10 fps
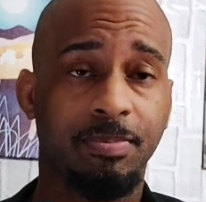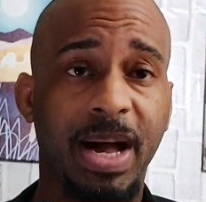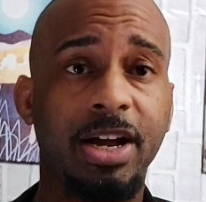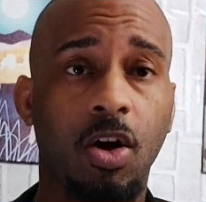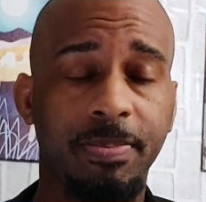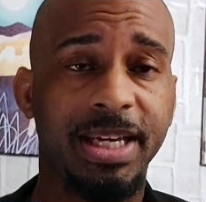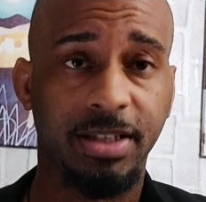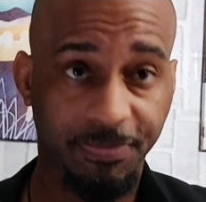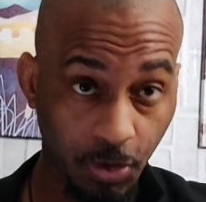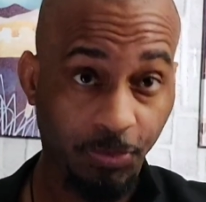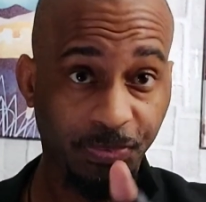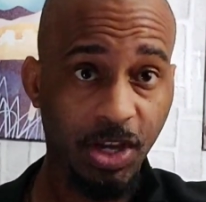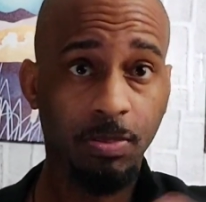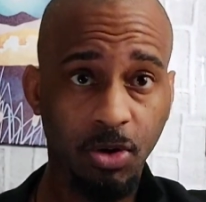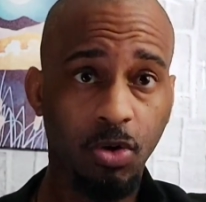by all means, if you
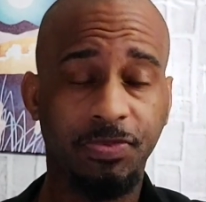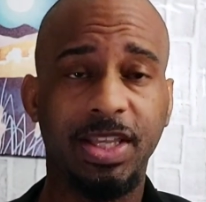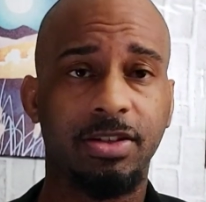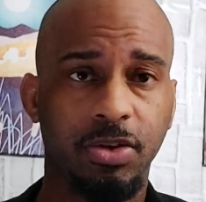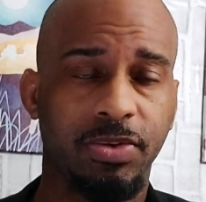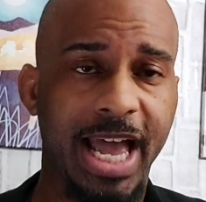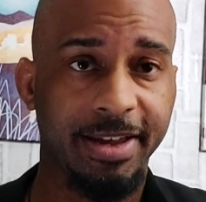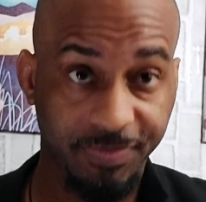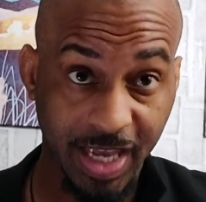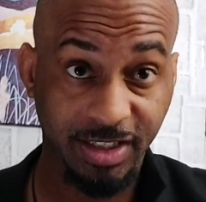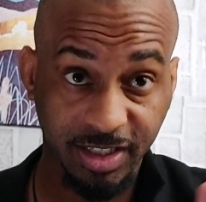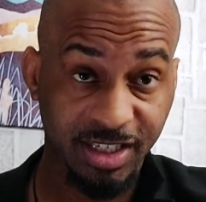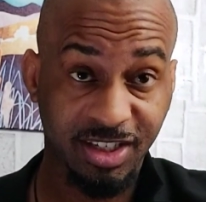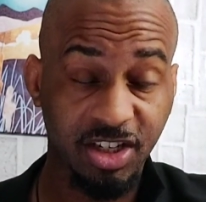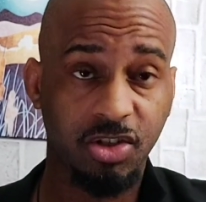feel moved, then do that. If that's a
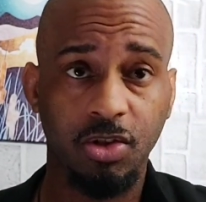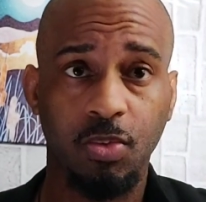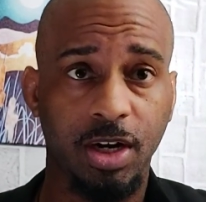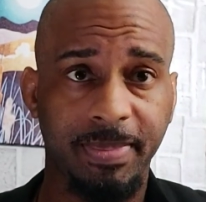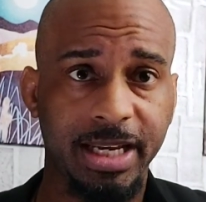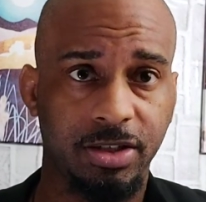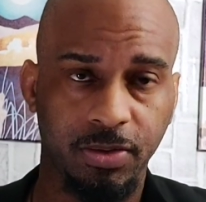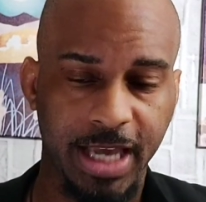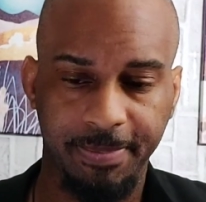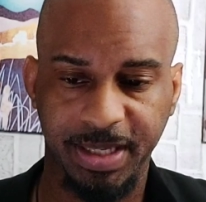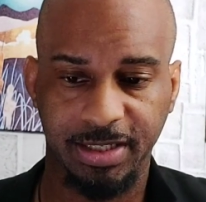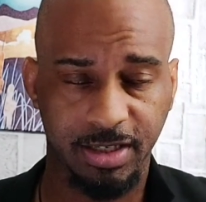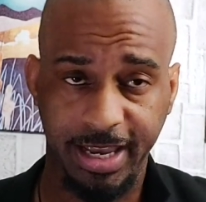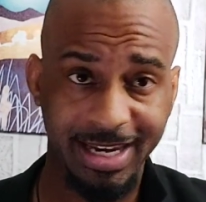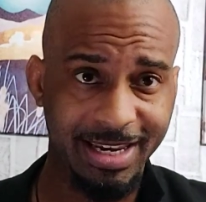decision you want to make, do that,
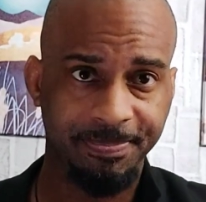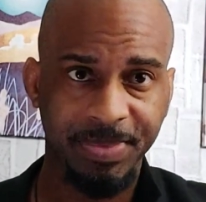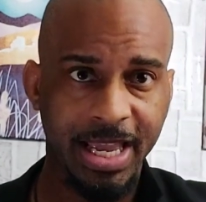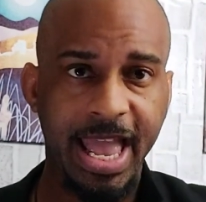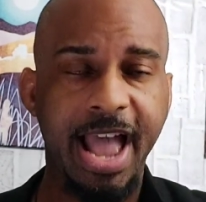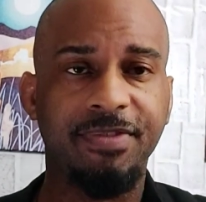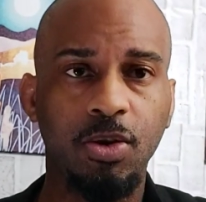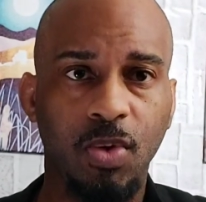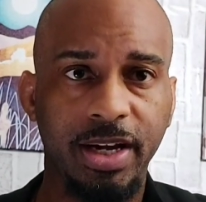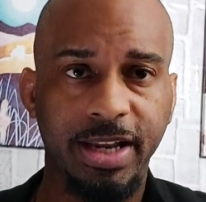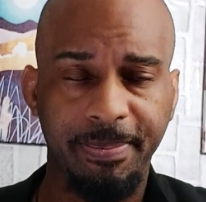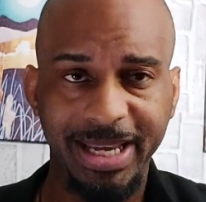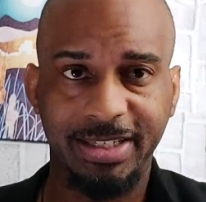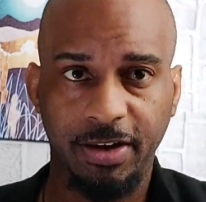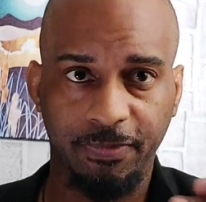because everyone that
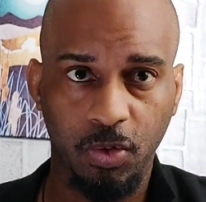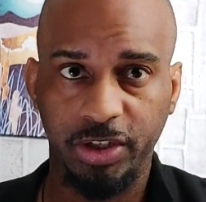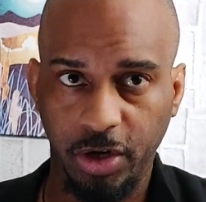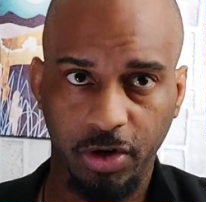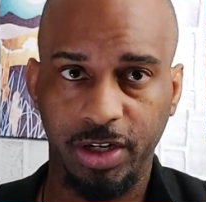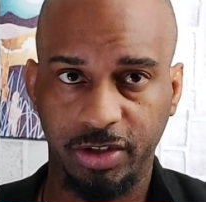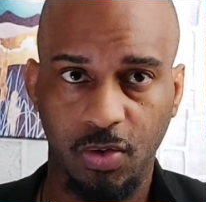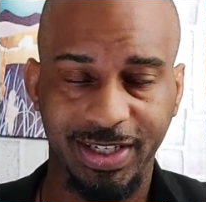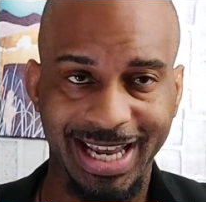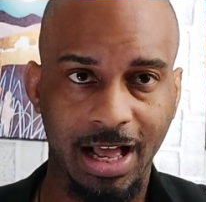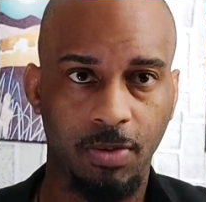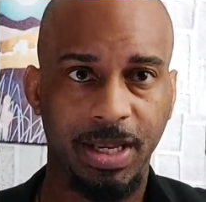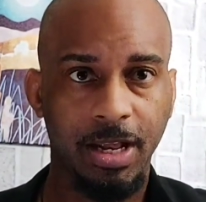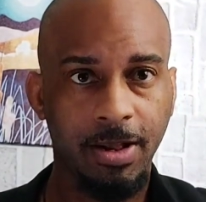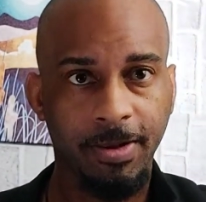makes their voice heard is going to
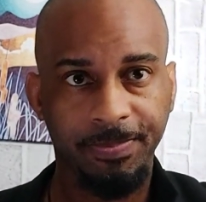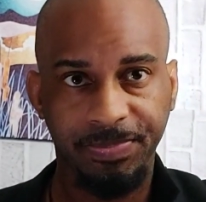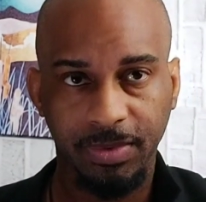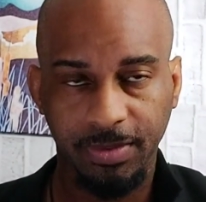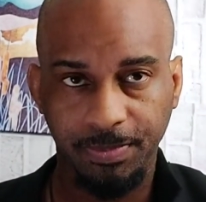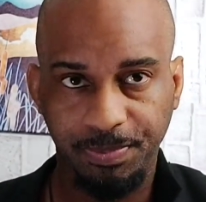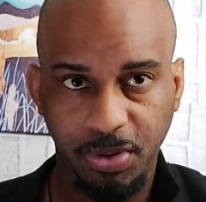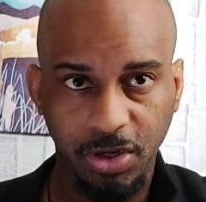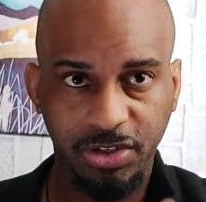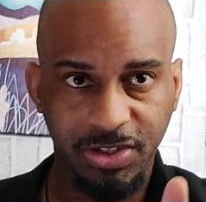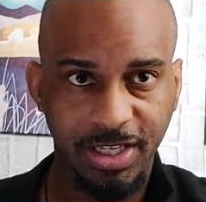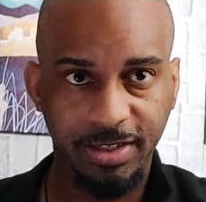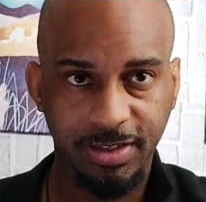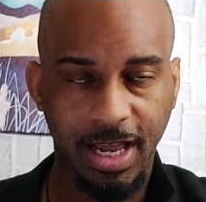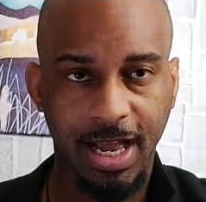help push
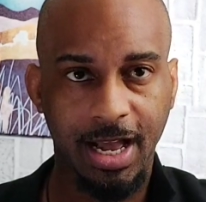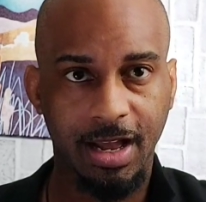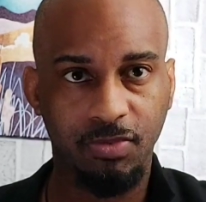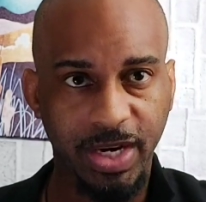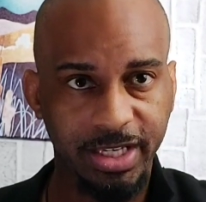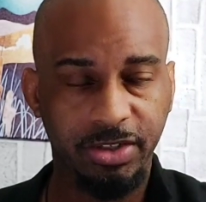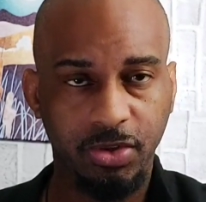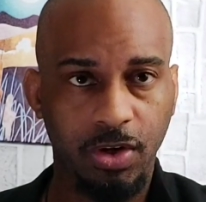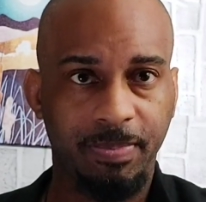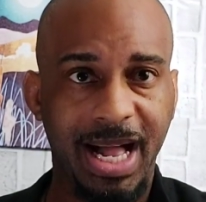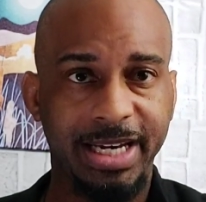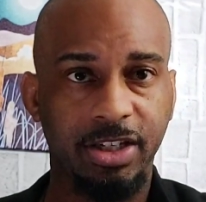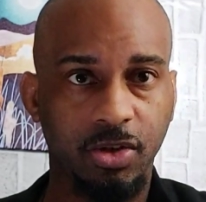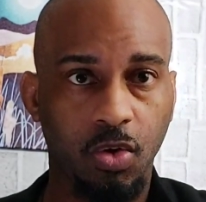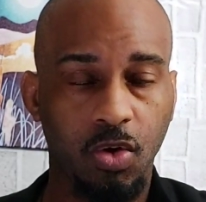this regulatory
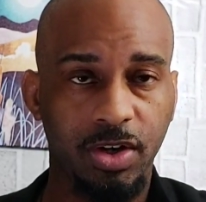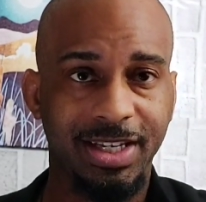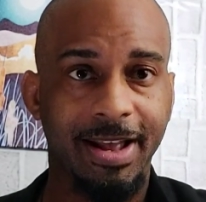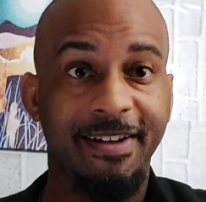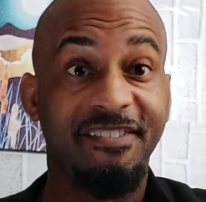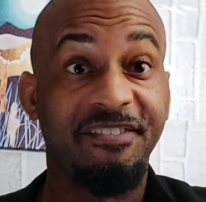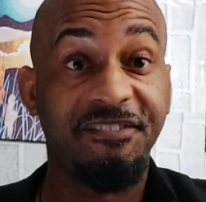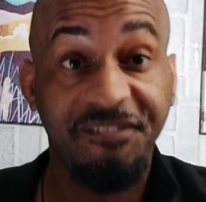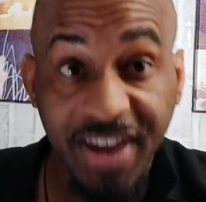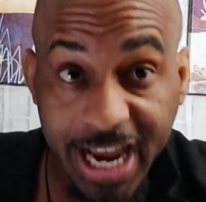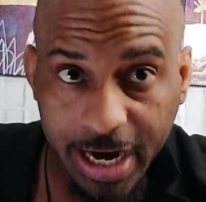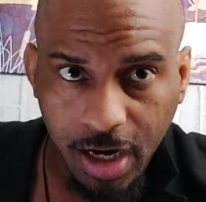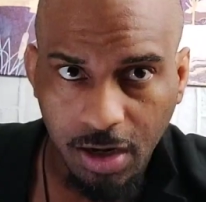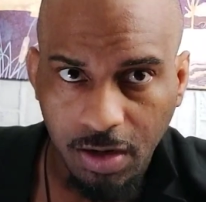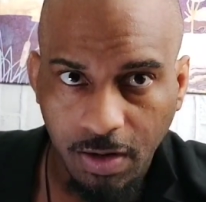body towards
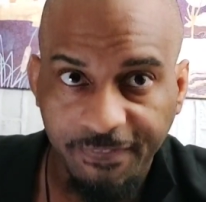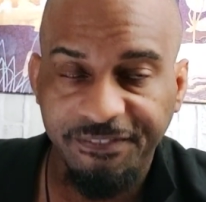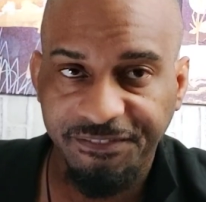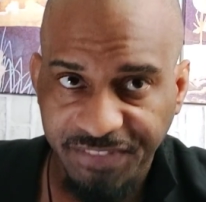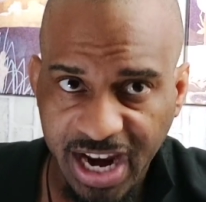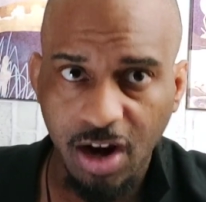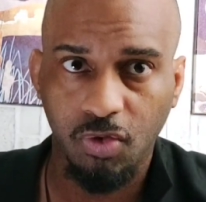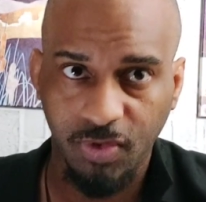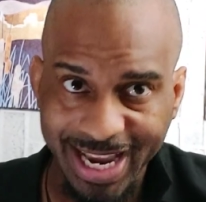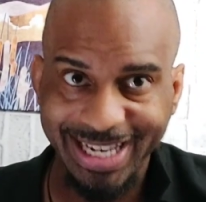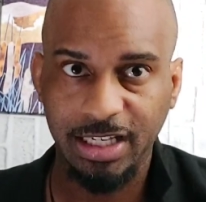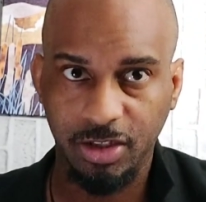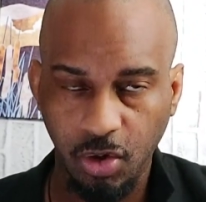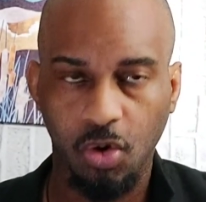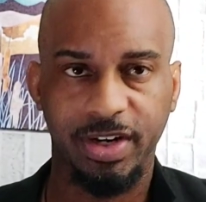fair
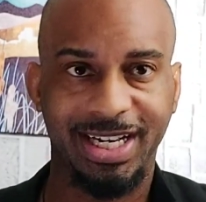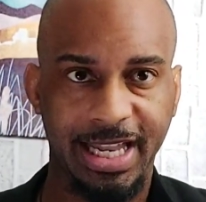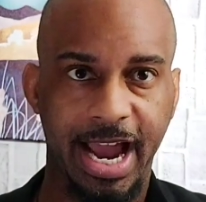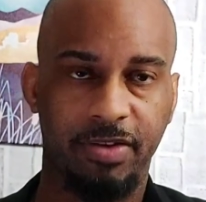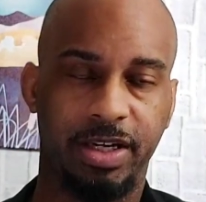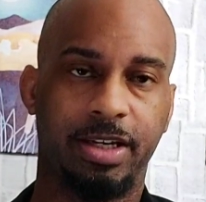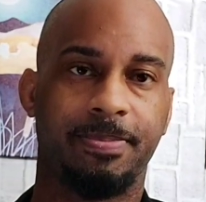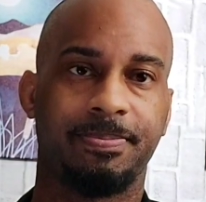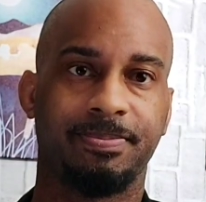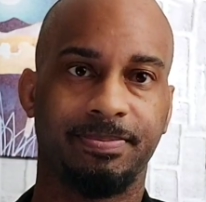regulatory clarity.